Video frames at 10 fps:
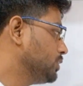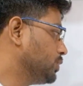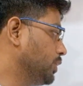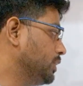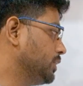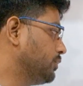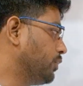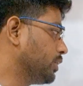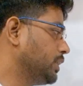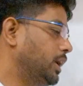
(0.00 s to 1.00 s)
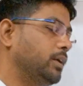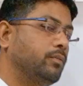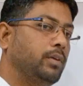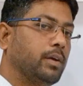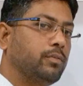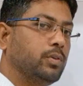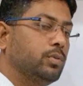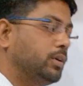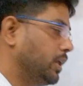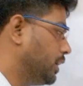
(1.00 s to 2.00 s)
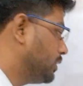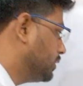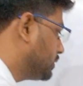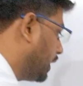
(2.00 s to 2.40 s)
So in for that we have to take this